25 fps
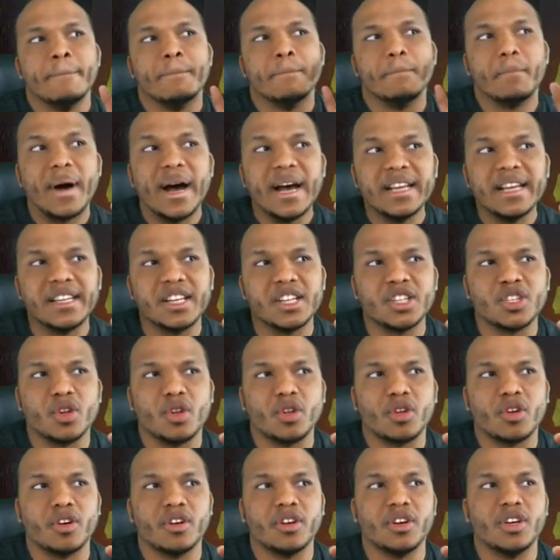My Dear
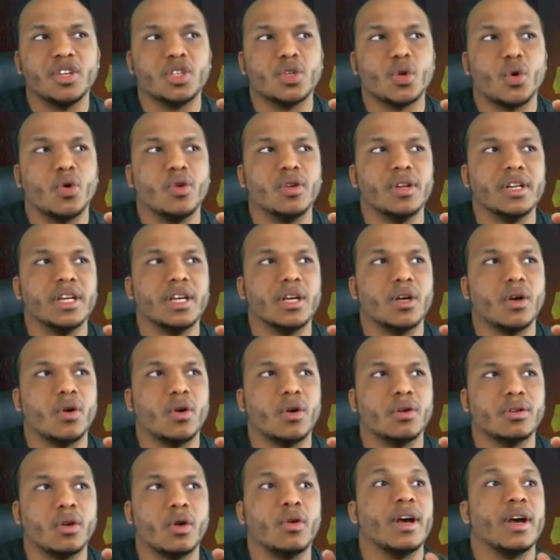Stalker is only
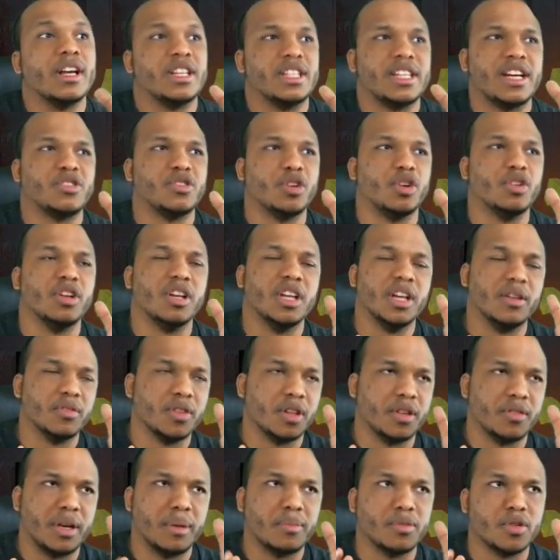on, oh, it's actually on a level
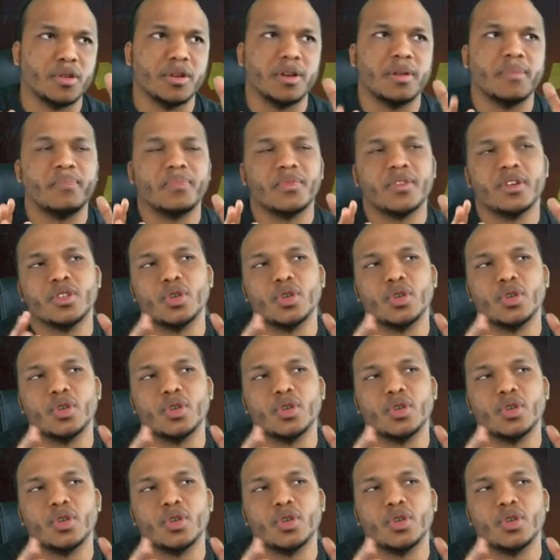3, I'm sorry.